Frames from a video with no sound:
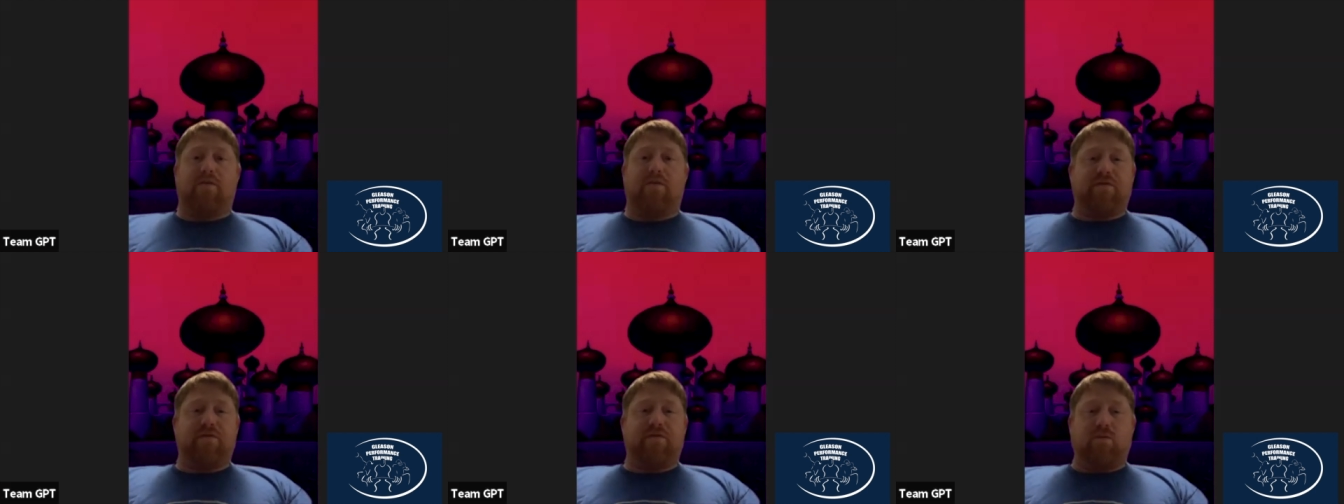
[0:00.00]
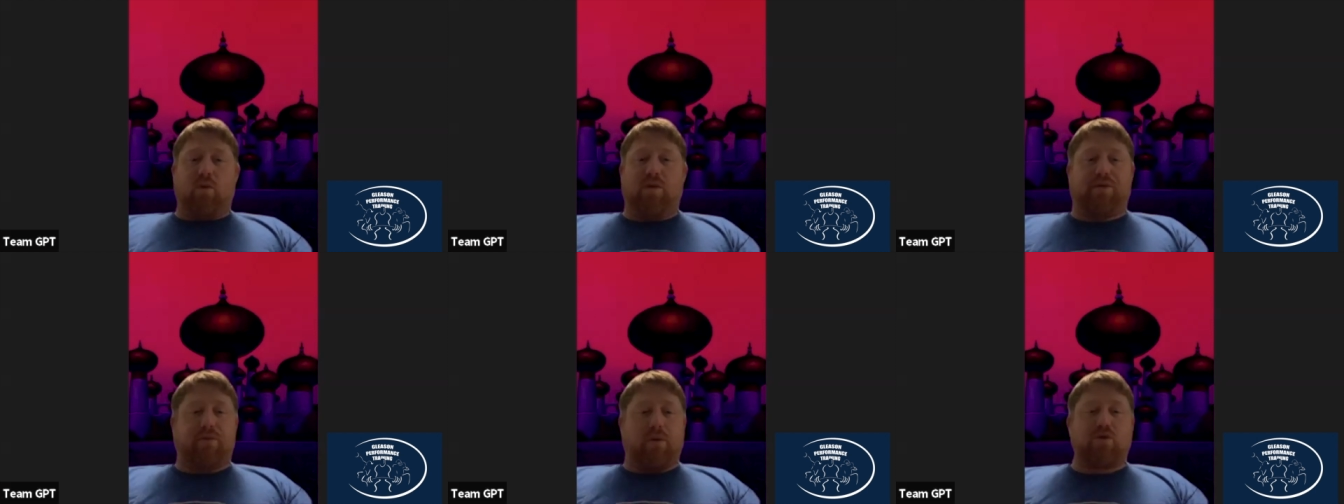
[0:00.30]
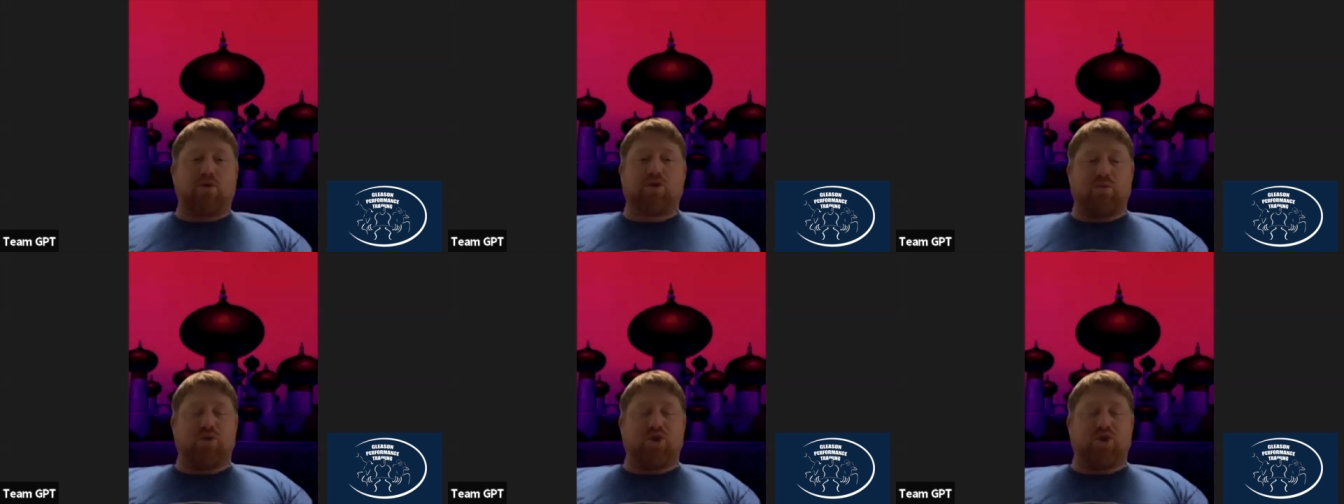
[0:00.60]
we'll throw
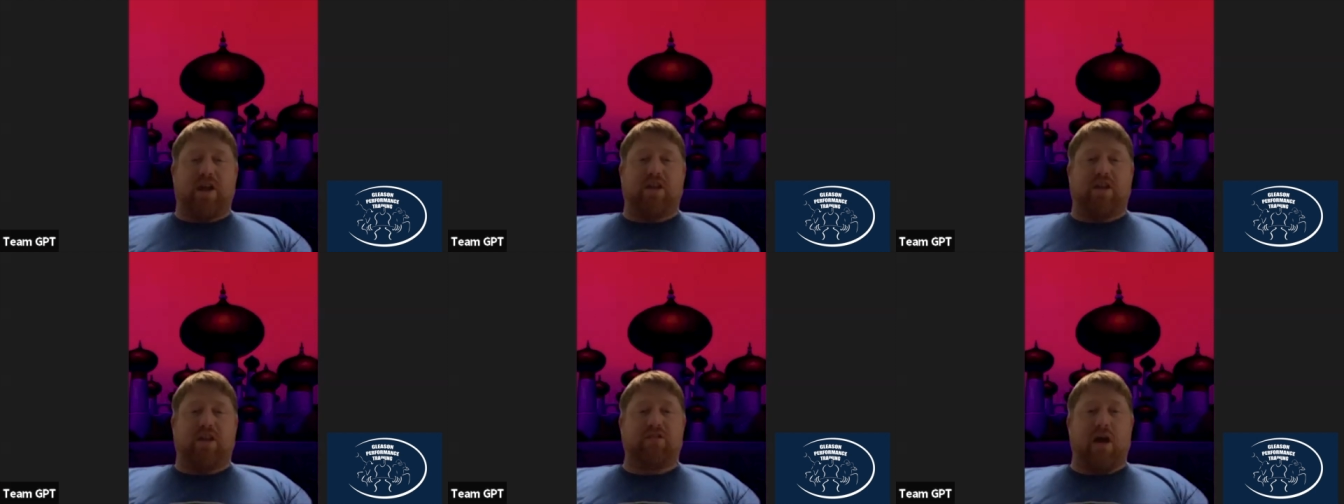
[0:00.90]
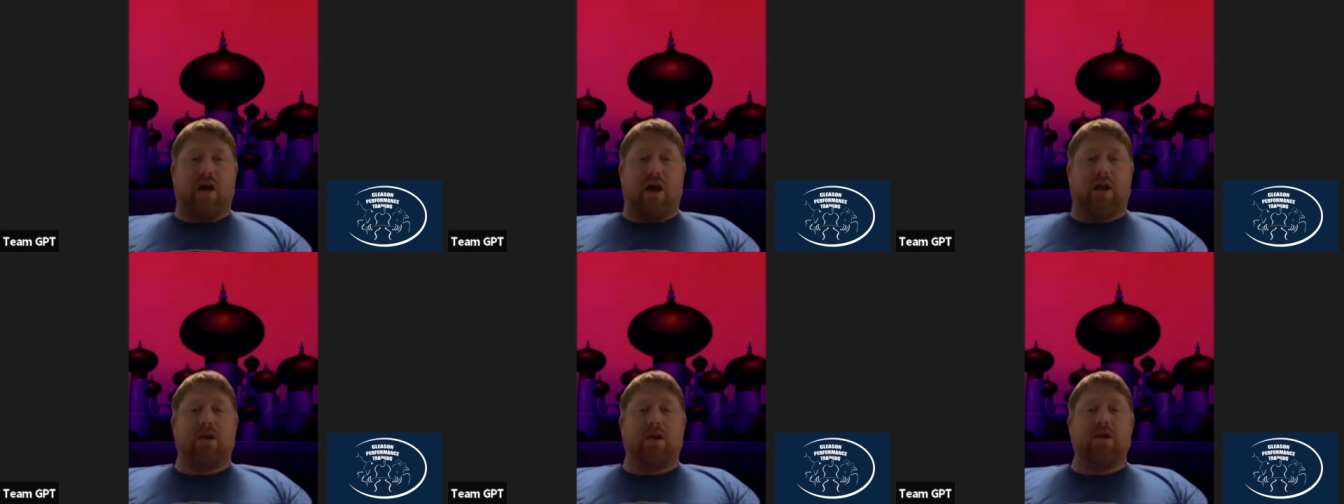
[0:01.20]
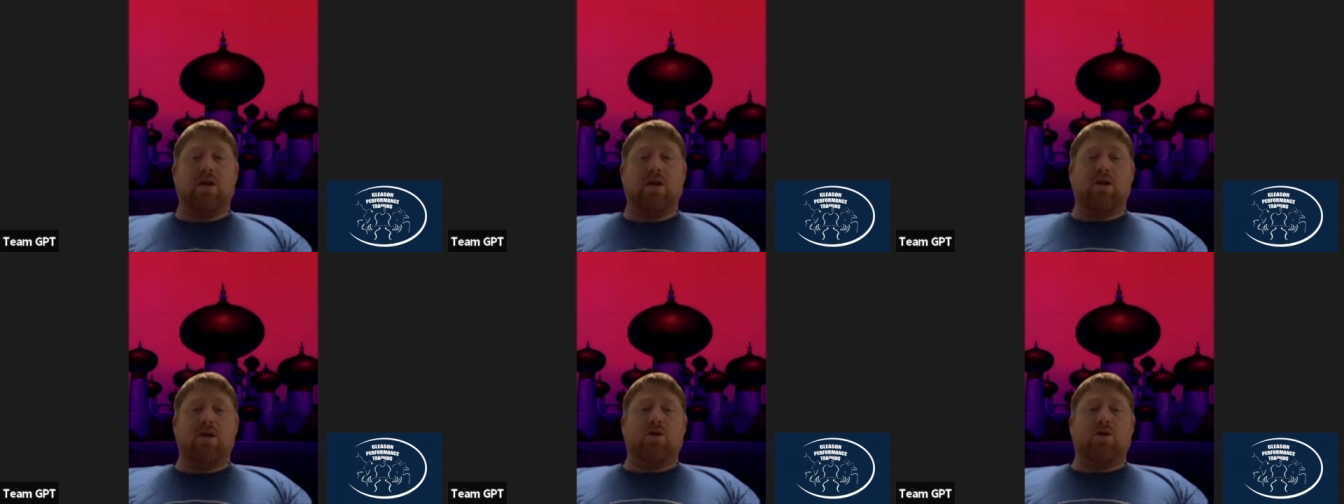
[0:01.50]
some chains on.
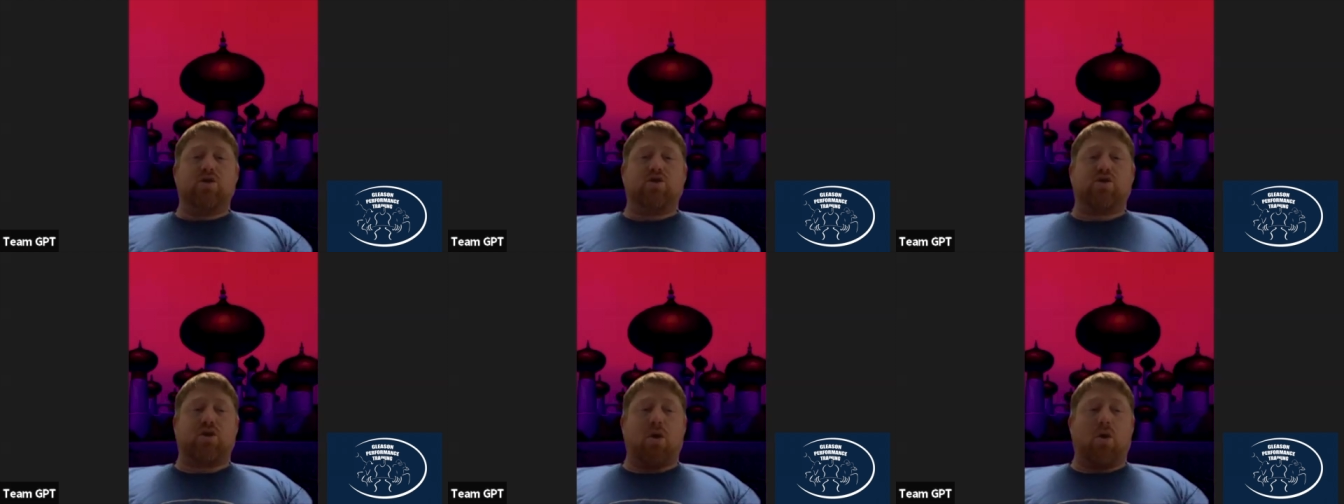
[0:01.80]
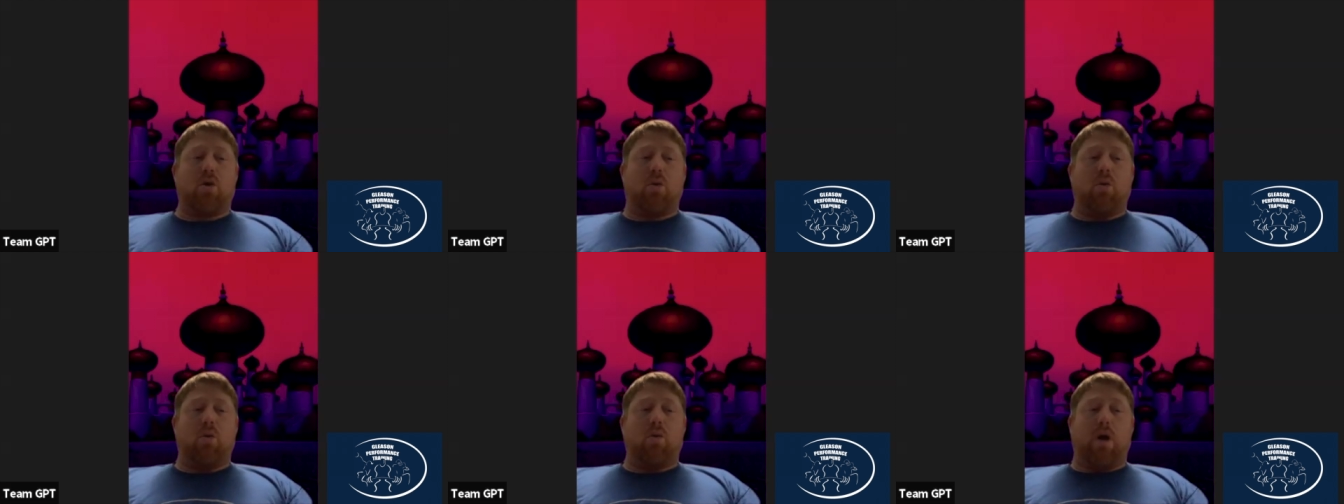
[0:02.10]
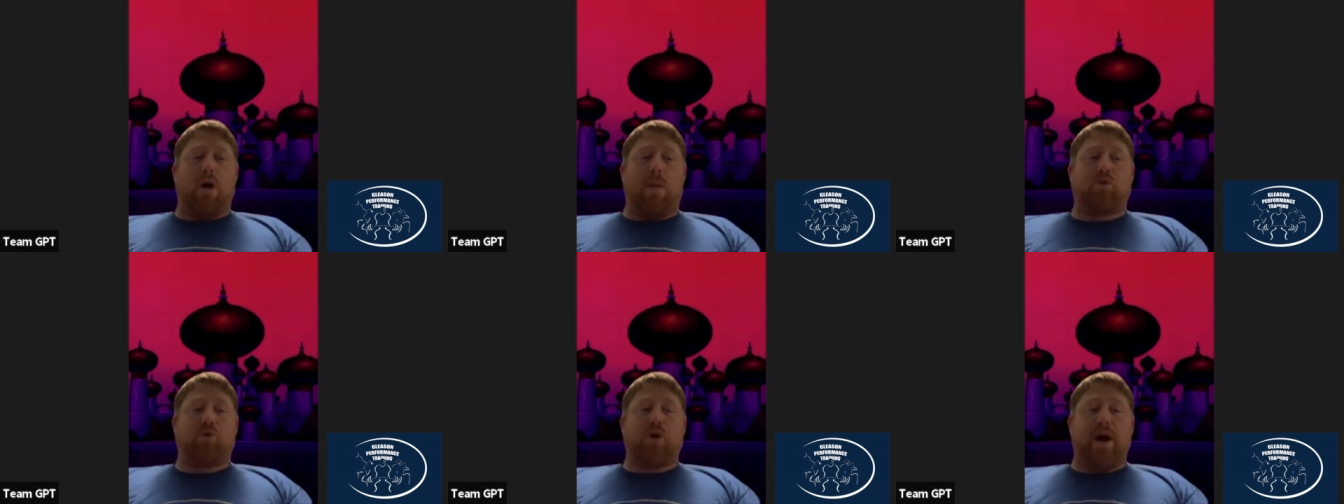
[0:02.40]
So
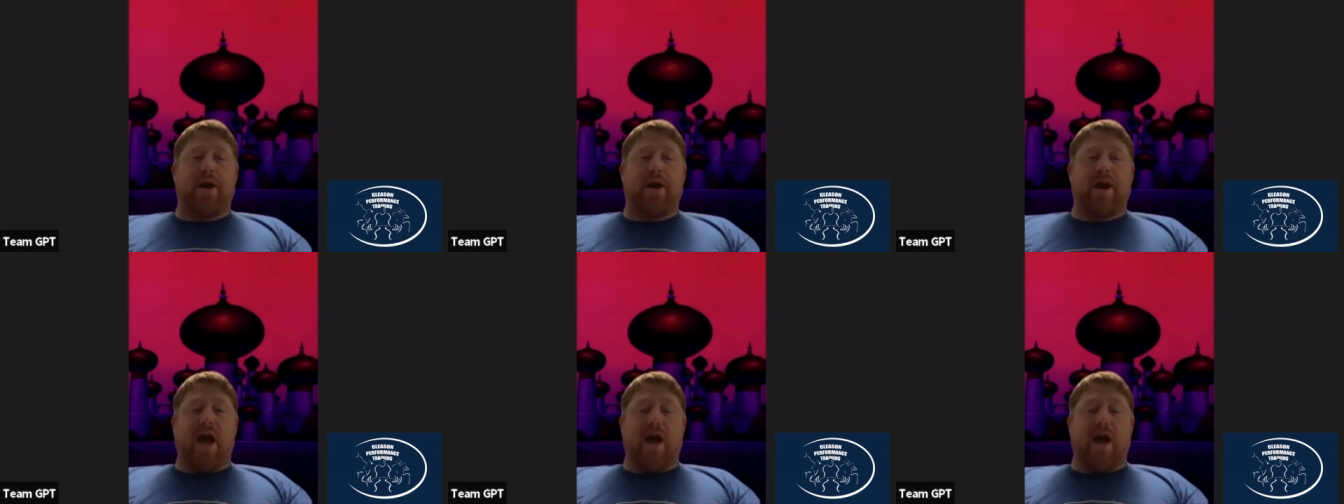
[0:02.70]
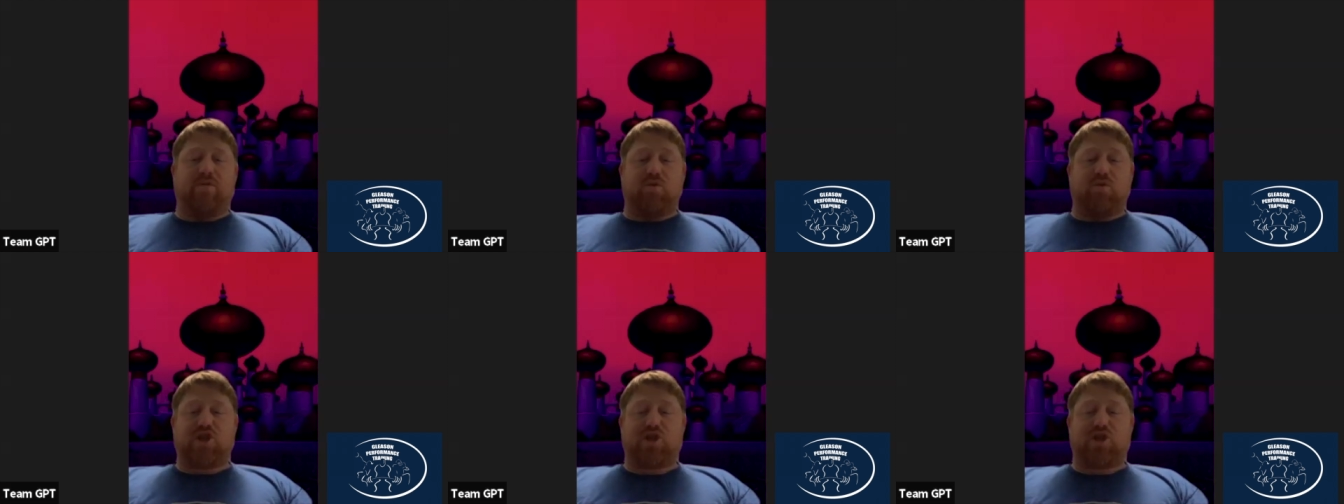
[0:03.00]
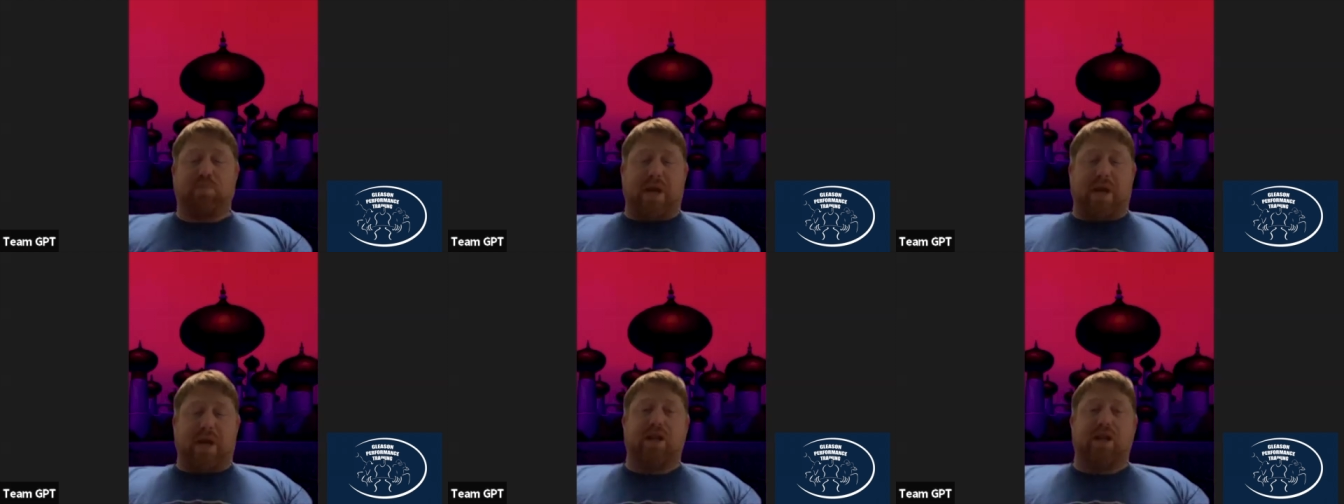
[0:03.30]
I'm trying to have you
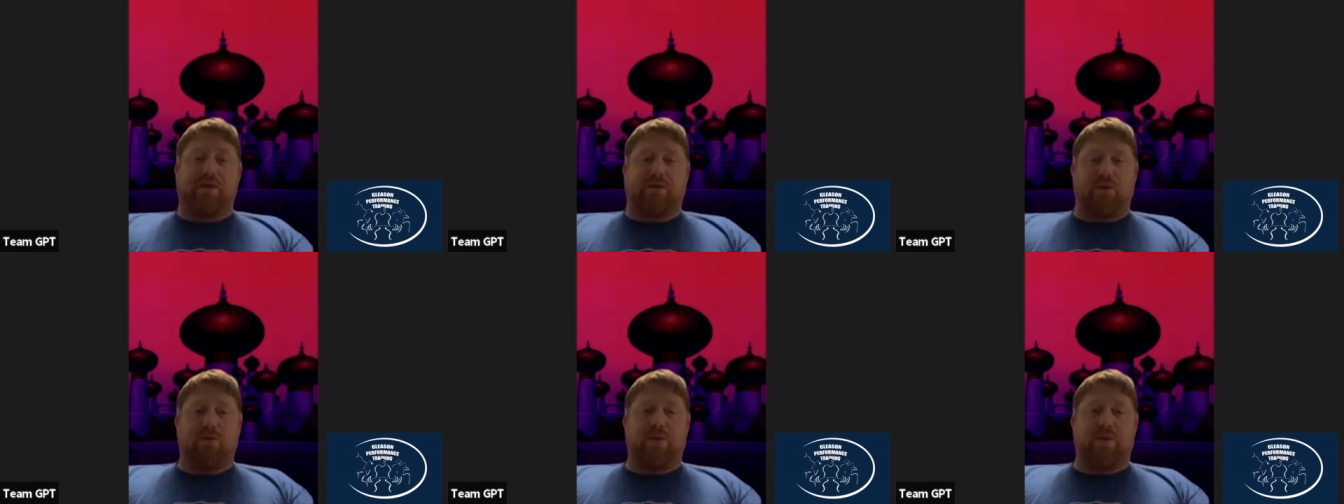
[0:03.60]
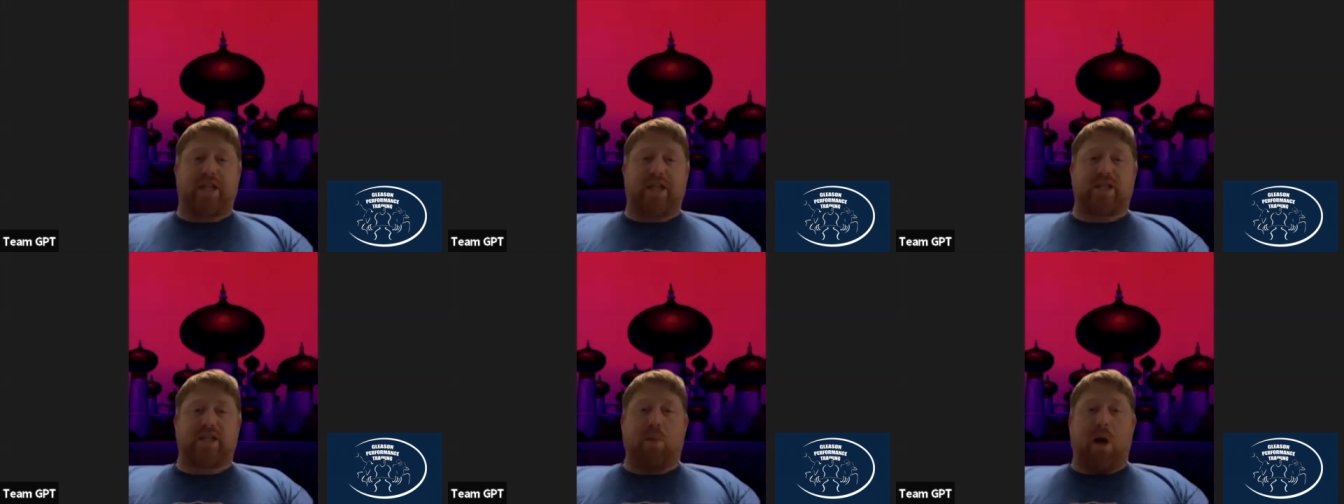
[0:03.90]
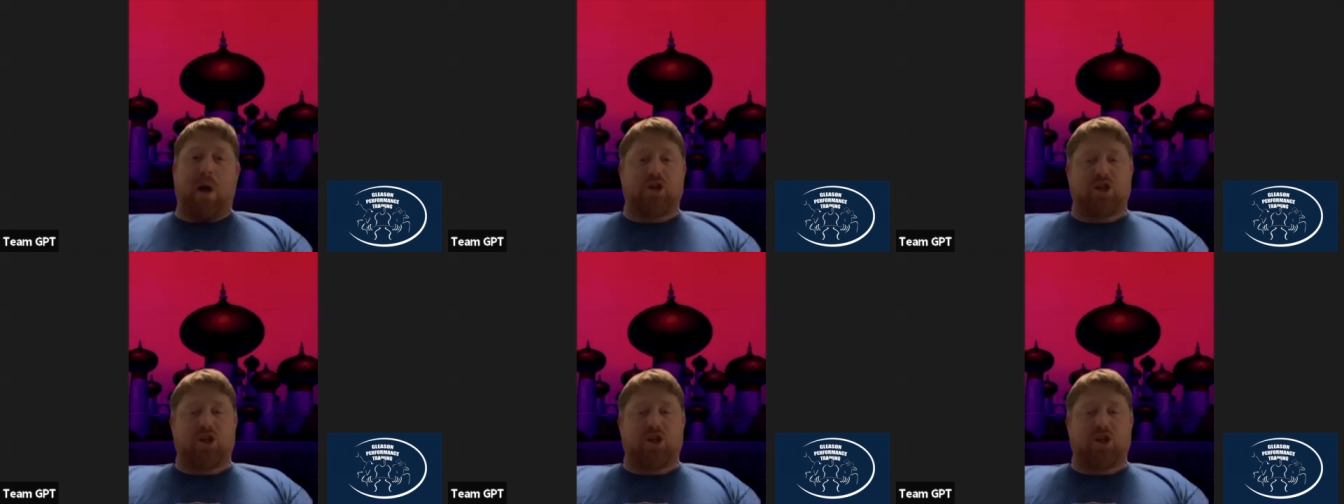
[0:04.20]
speed through that spot,